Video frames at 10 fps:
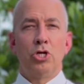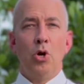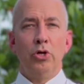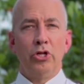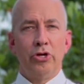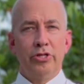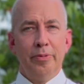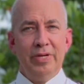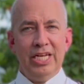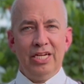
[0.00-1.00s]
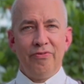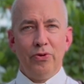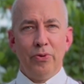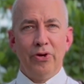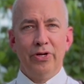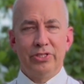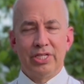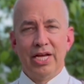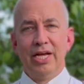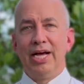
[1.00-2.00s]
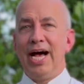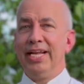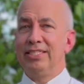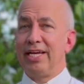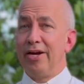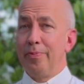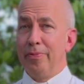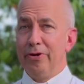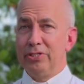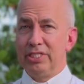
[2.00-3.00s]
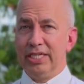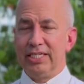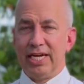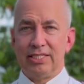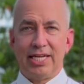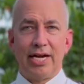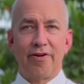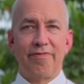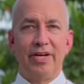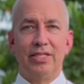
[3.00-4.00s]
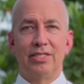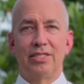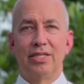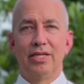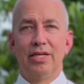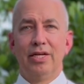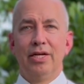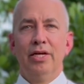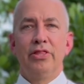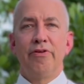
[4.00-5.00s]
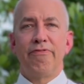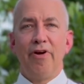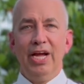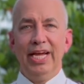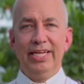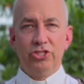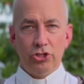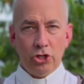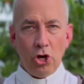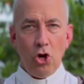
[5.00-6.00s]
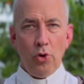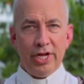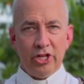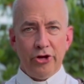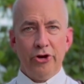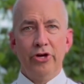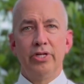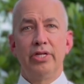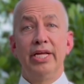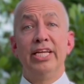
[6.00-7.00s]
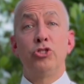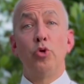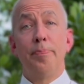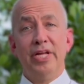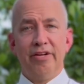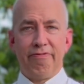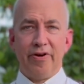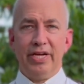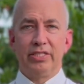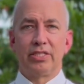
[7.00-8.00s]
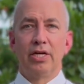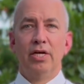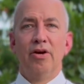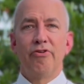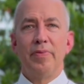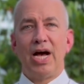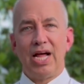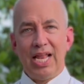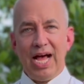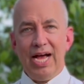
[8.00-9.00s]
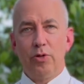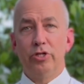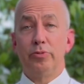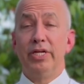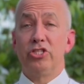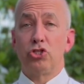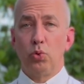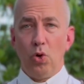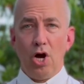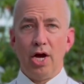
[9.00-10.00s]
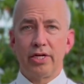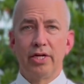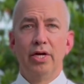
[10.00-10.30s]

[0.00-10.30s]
Go and learn the meaning of the words, 'I desire mercy, not sacrifice.'" The phrase, "go and learn," is a rabbinic phrase from halak, which means to walk,